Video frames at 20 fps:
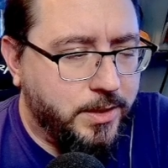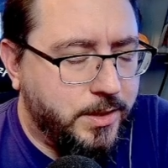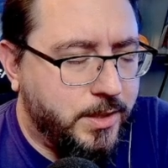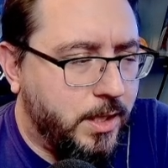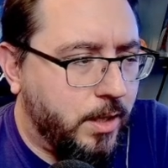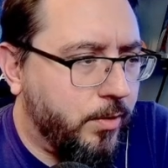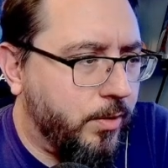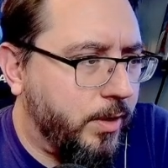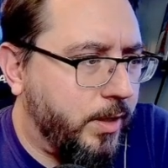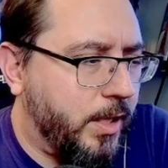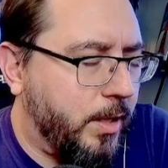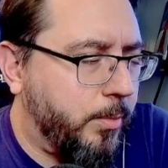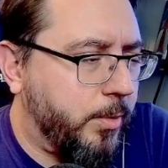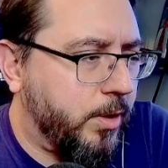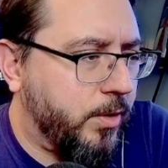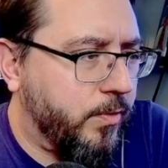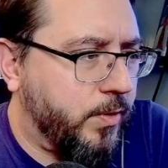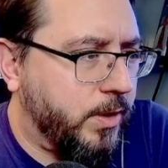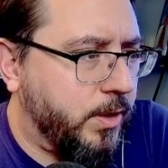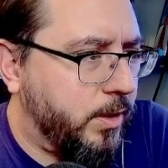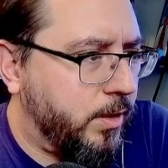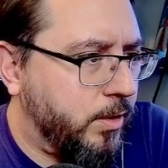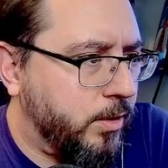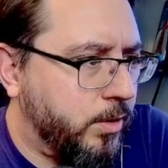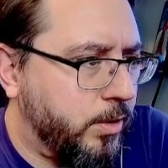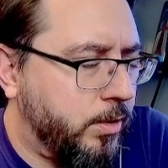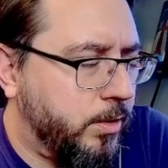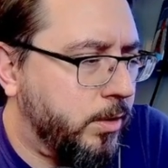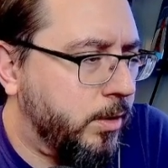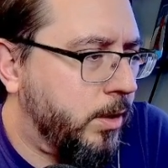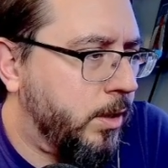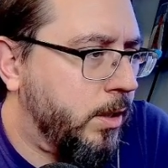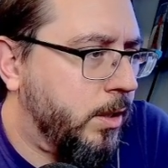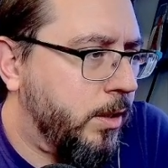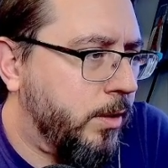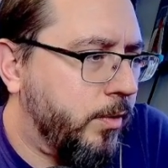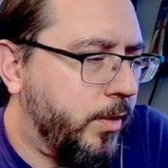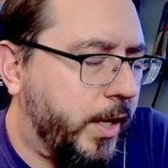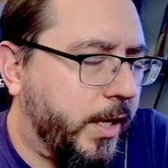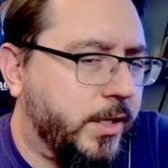not really that big of a deal.
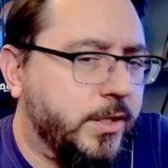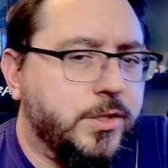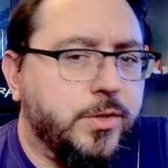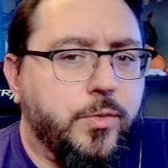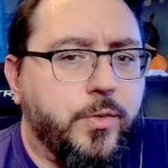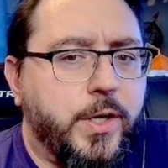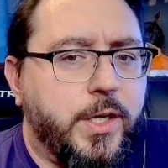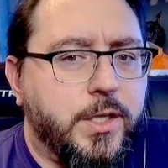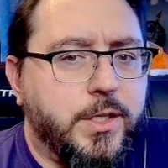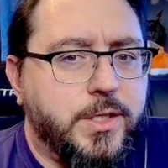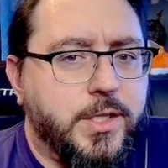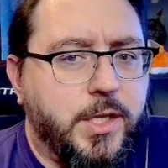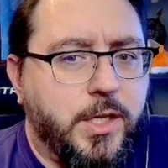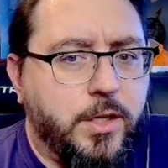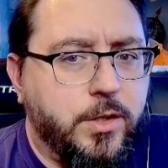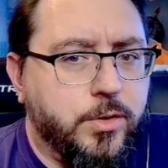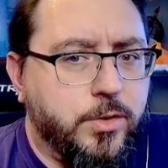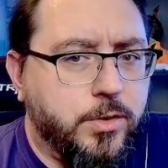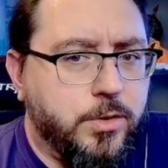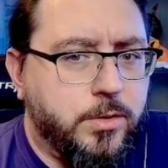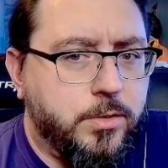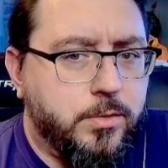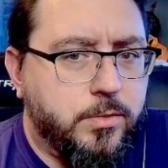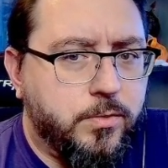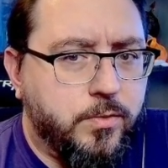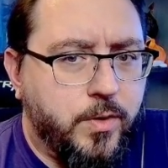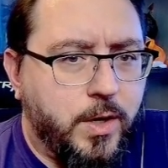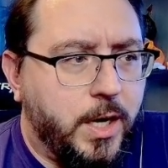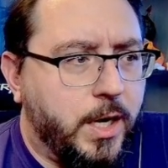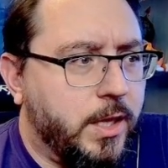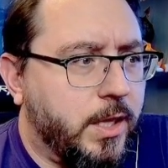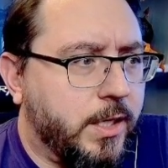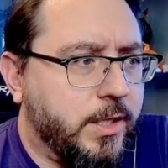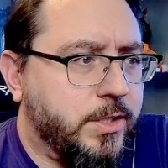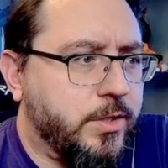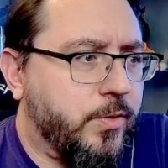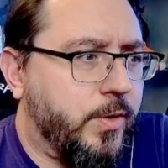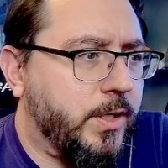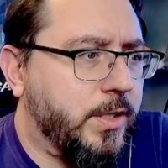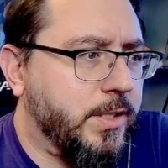Like Serena's heal, right? Like
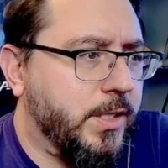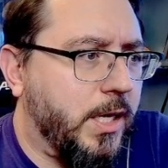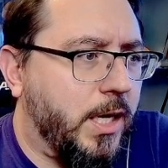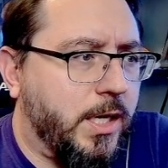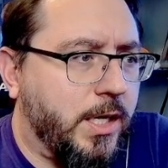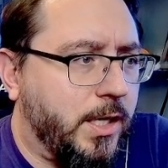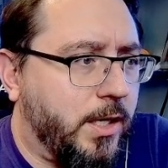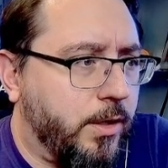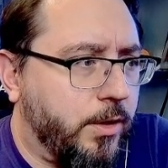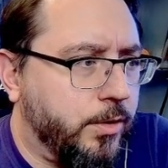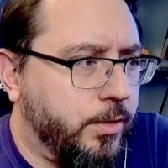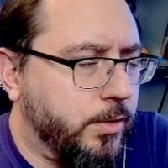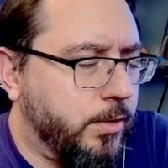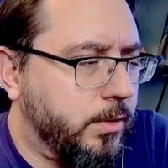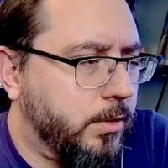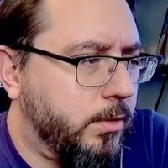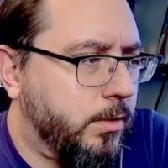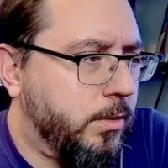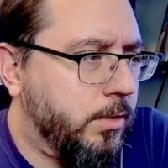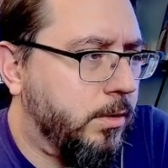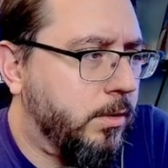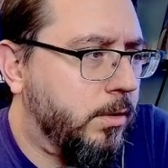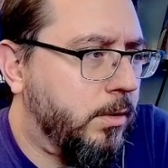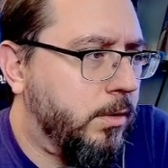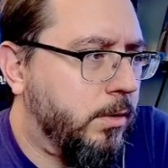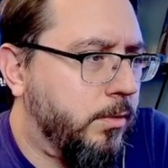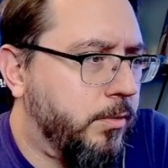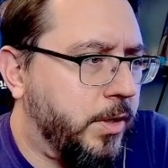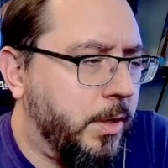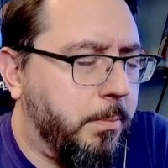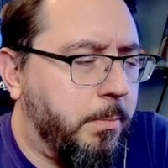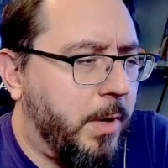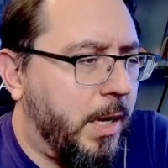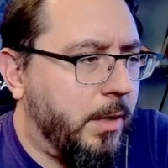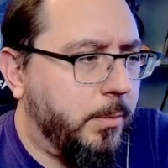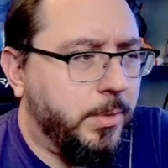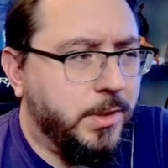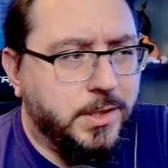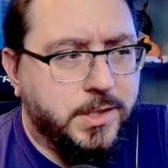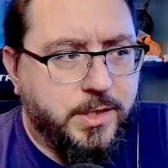Serena's got a heal that might
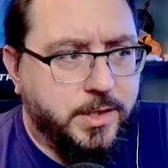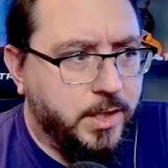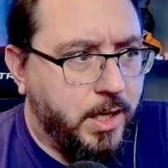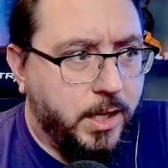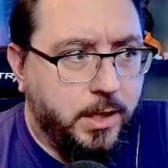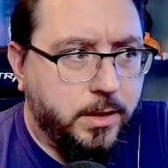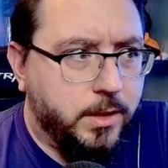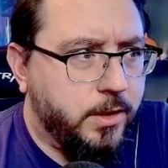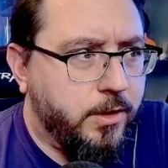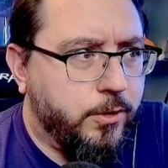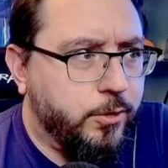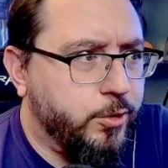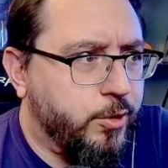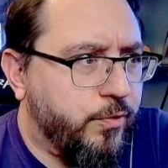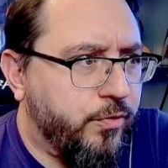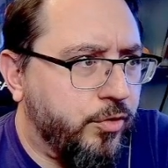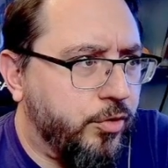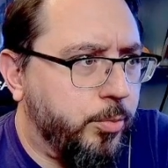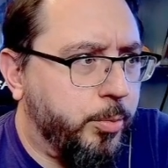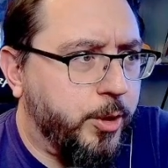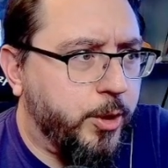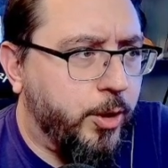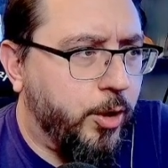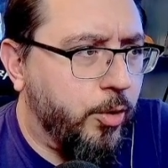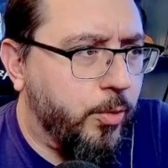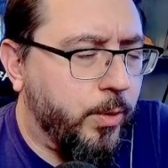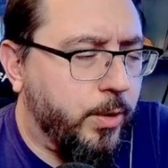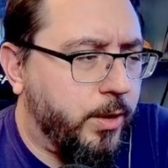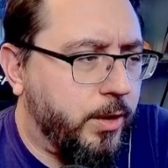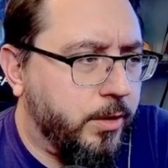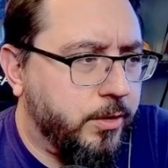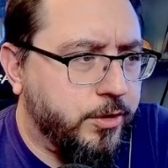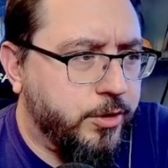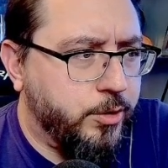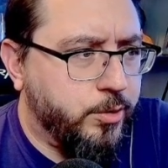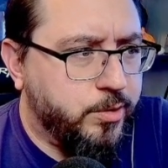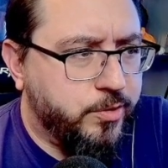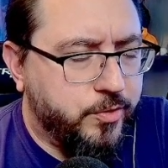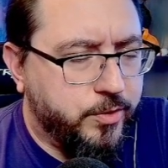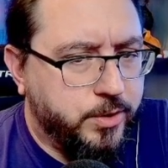be slightly useful, but nowhere near as
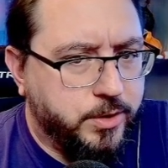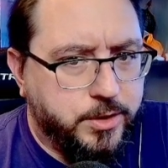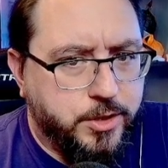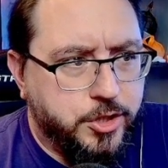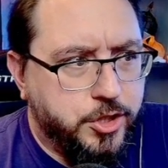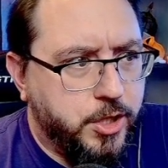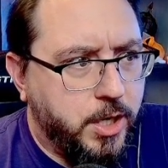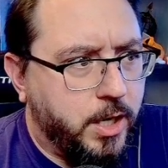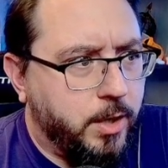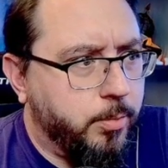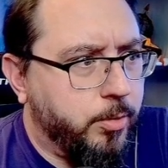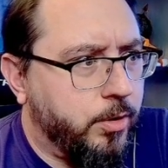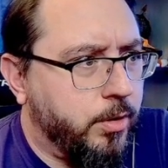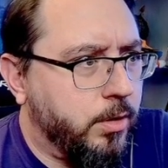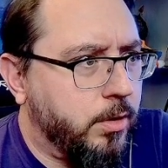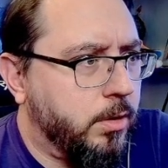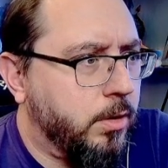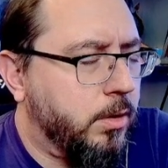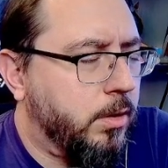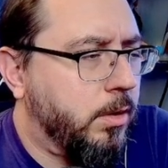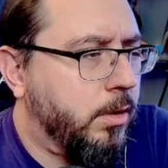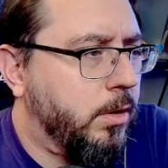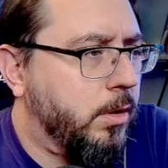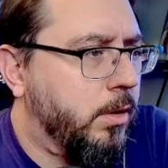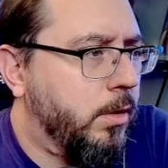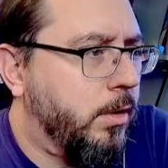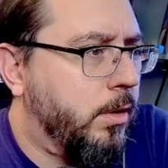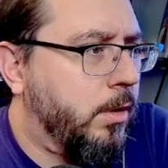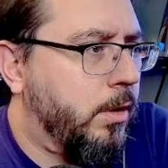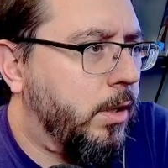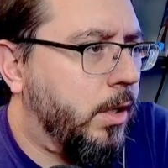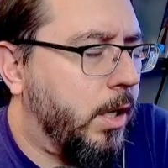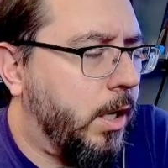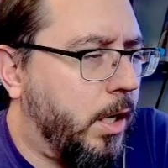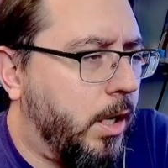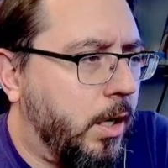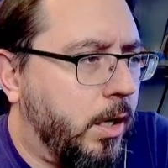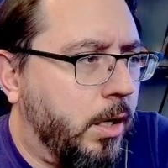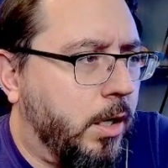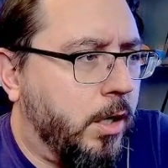useful as Jaber.
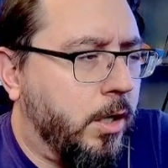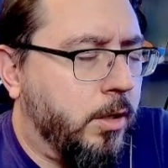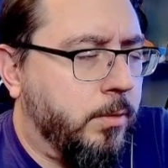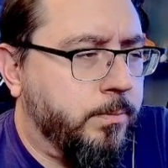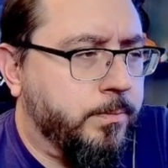I